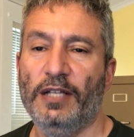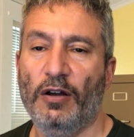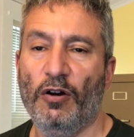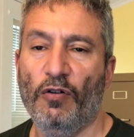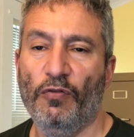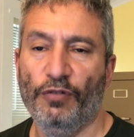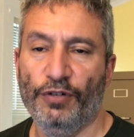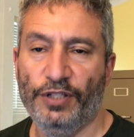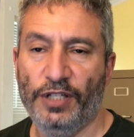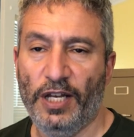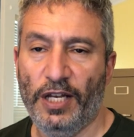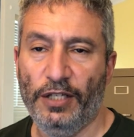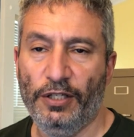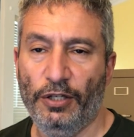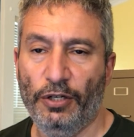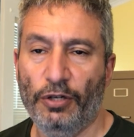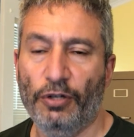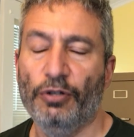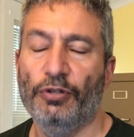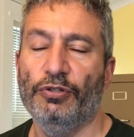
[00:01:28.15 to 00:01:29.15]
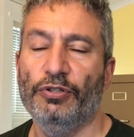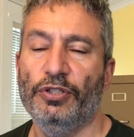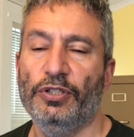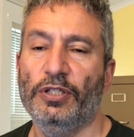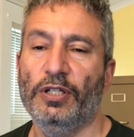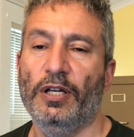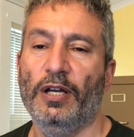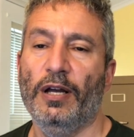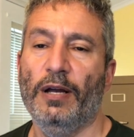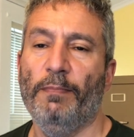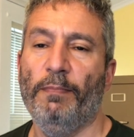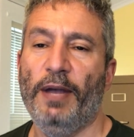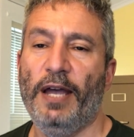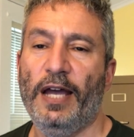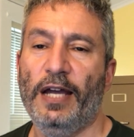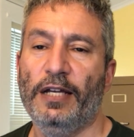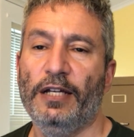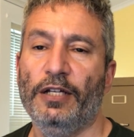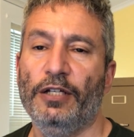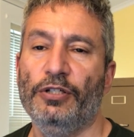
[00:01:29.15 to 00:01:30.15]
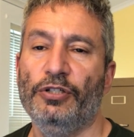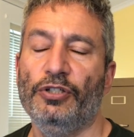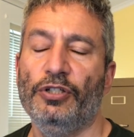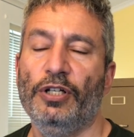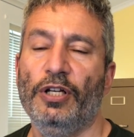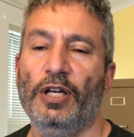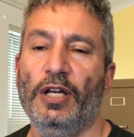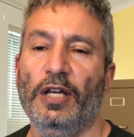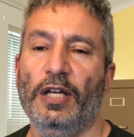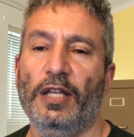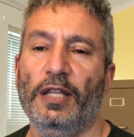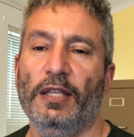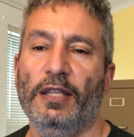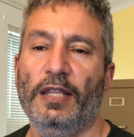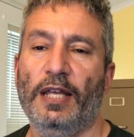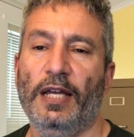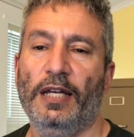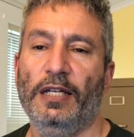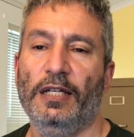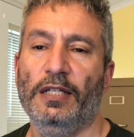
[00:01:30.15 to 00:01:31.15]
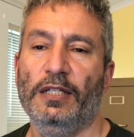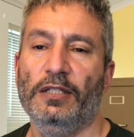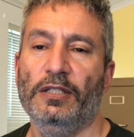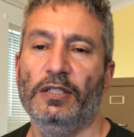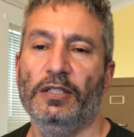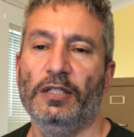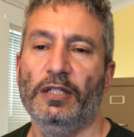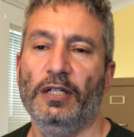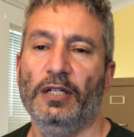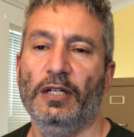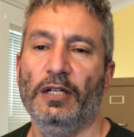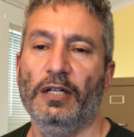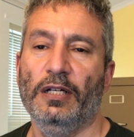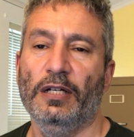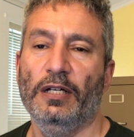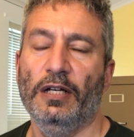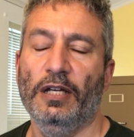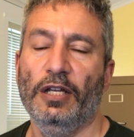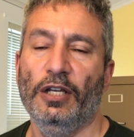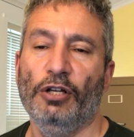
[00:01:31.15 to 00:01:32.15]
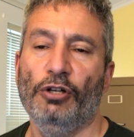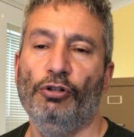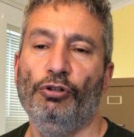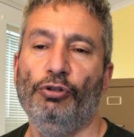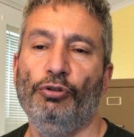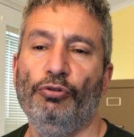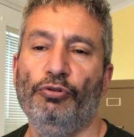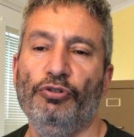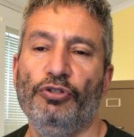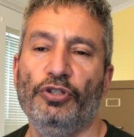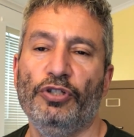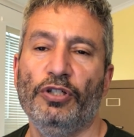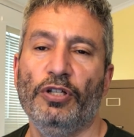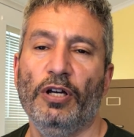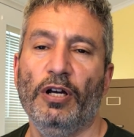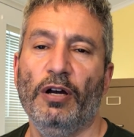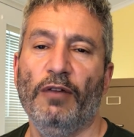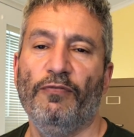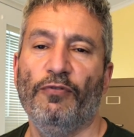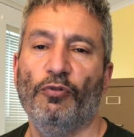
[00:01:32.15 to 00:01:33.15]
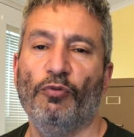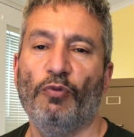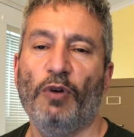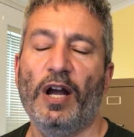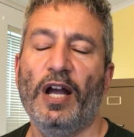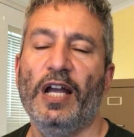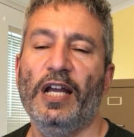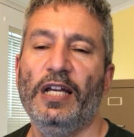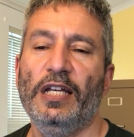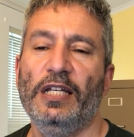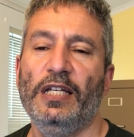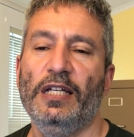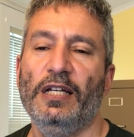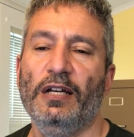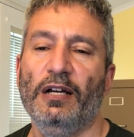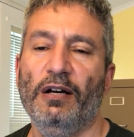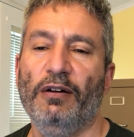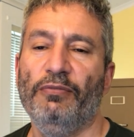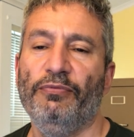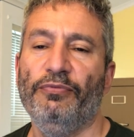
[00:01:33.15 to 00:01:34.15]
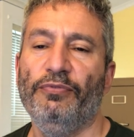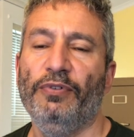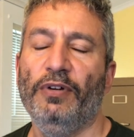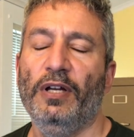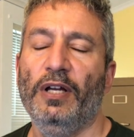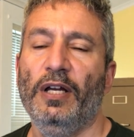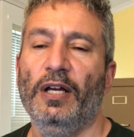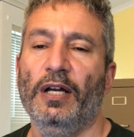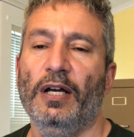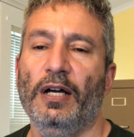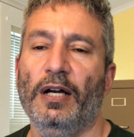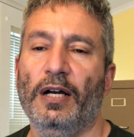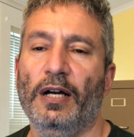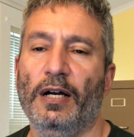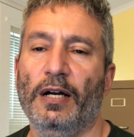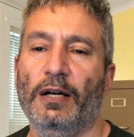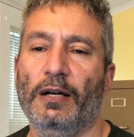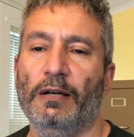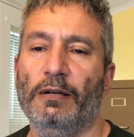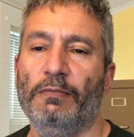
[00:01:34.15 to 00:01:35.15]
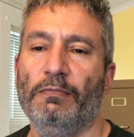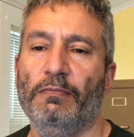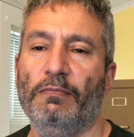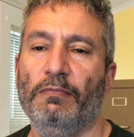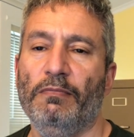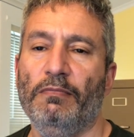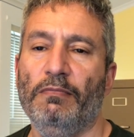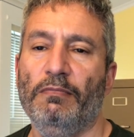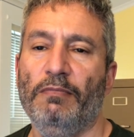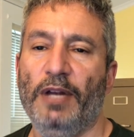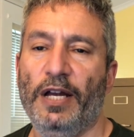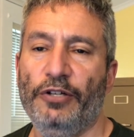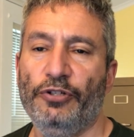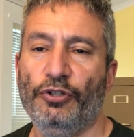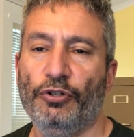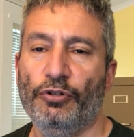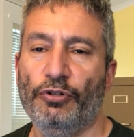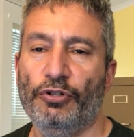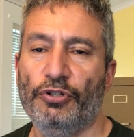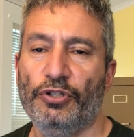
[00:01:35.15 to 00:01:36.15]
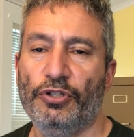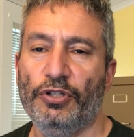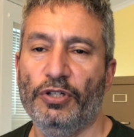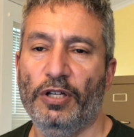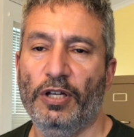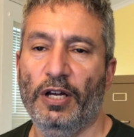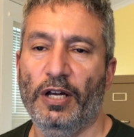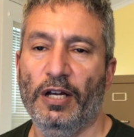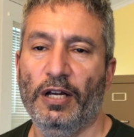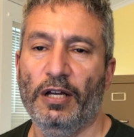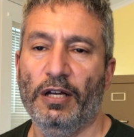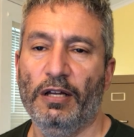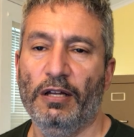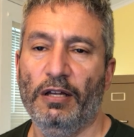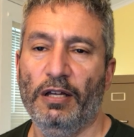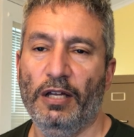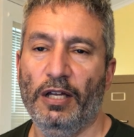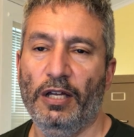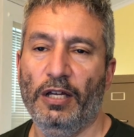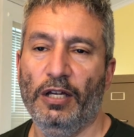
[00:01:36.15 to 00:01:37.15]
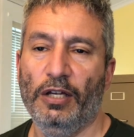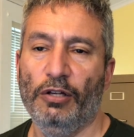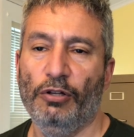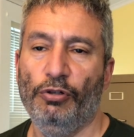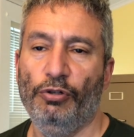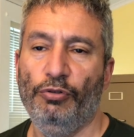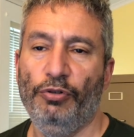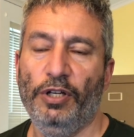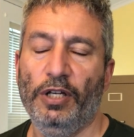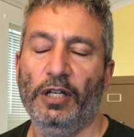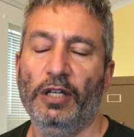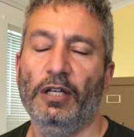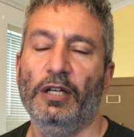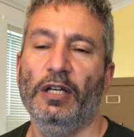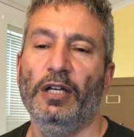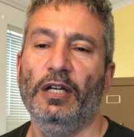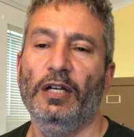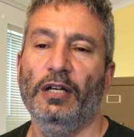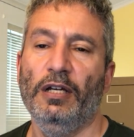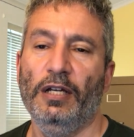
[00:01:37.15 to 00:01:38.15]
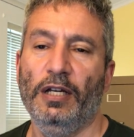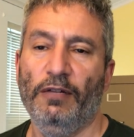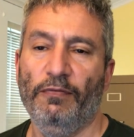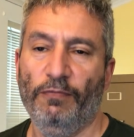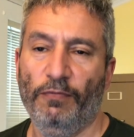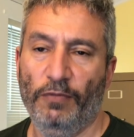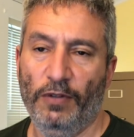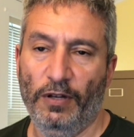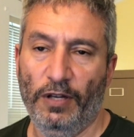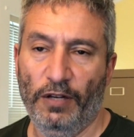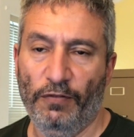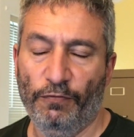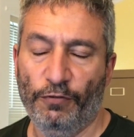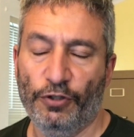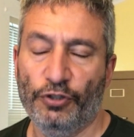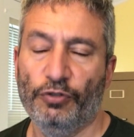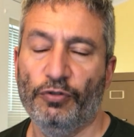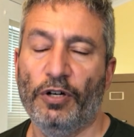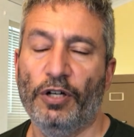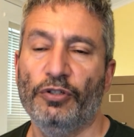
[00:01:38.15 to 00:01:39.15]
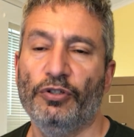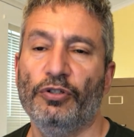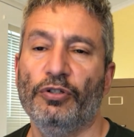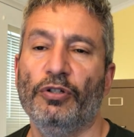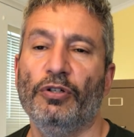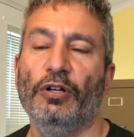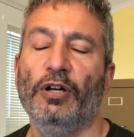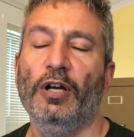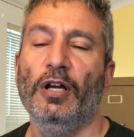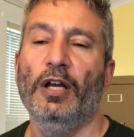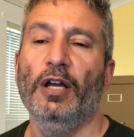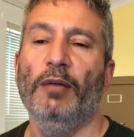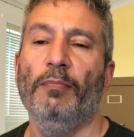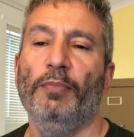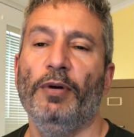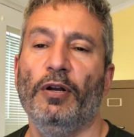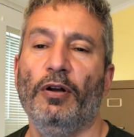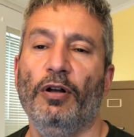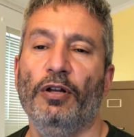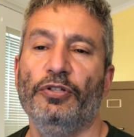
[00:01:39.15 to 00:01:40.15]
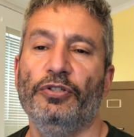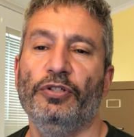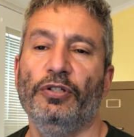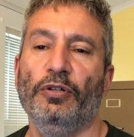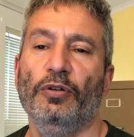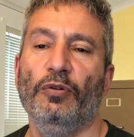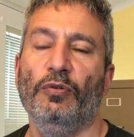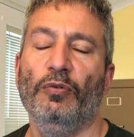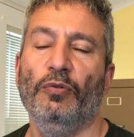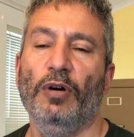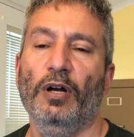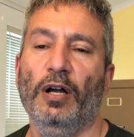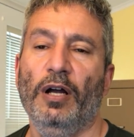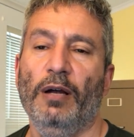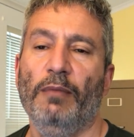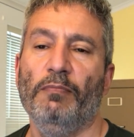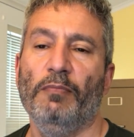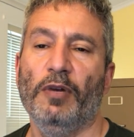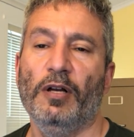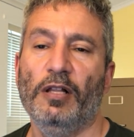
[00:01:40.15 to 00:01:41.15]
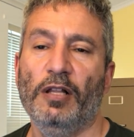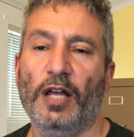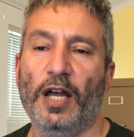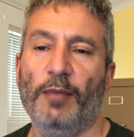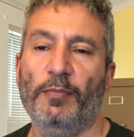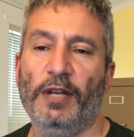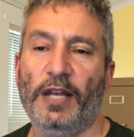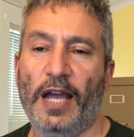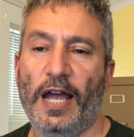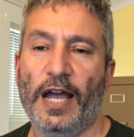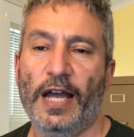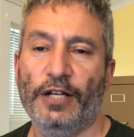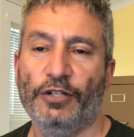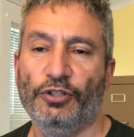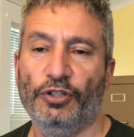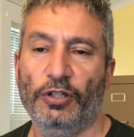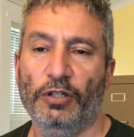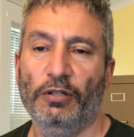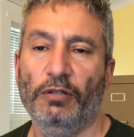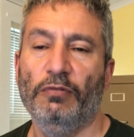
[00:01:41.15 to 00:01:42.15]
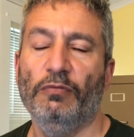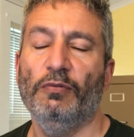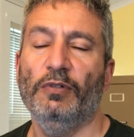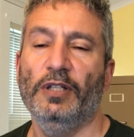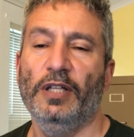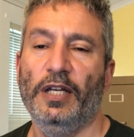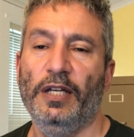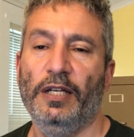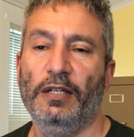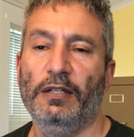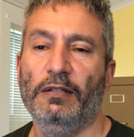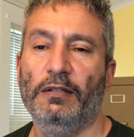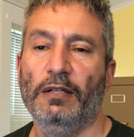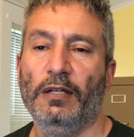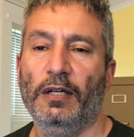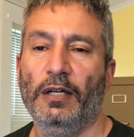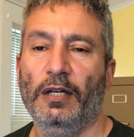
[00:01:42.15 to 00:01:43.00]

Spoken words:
over 10 years package that is it includes a variety of measures, including infrastructure, but also climate action related